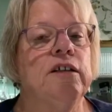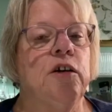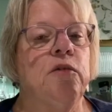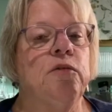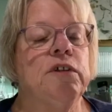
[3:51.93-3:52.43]

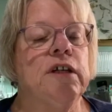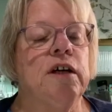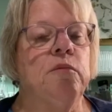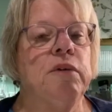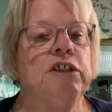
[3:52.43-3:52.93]
don't
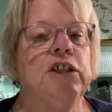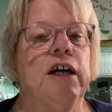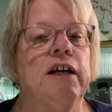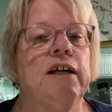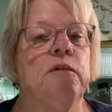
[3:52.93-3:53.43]
uh, be
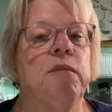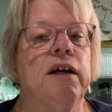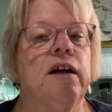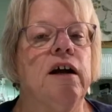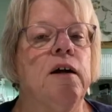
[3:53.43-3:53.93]
shy. Give
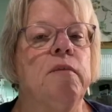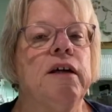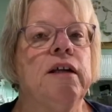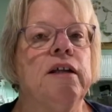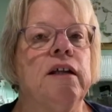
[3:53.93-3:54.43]
me a
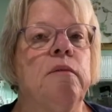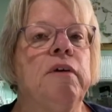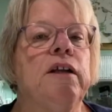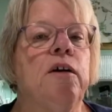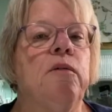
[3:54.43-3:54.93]
comment. Let
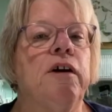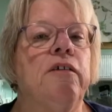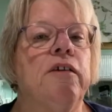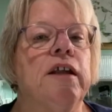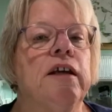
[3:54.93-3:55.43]
me know what
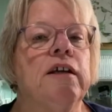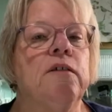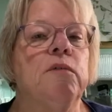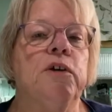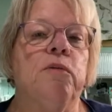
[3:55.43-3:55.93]
you're
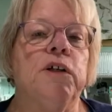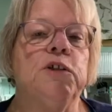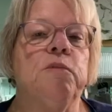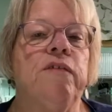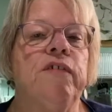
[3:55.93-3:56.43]
thinking when you're
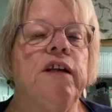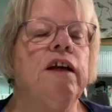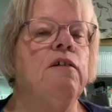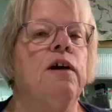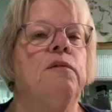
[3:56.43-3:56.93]
watching my
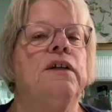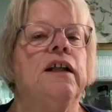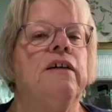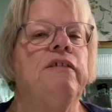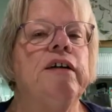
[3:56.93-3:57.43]
video. I would
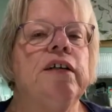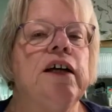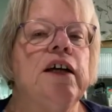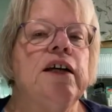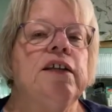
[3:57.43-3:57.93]
love it.
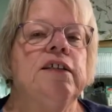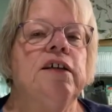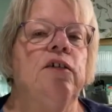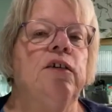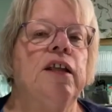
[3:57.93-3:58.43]

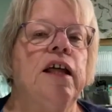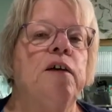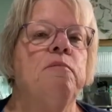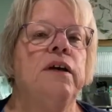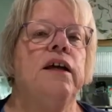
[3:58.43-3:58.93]
So
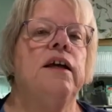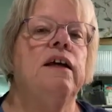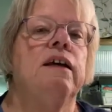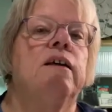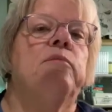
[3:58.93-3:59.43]
let me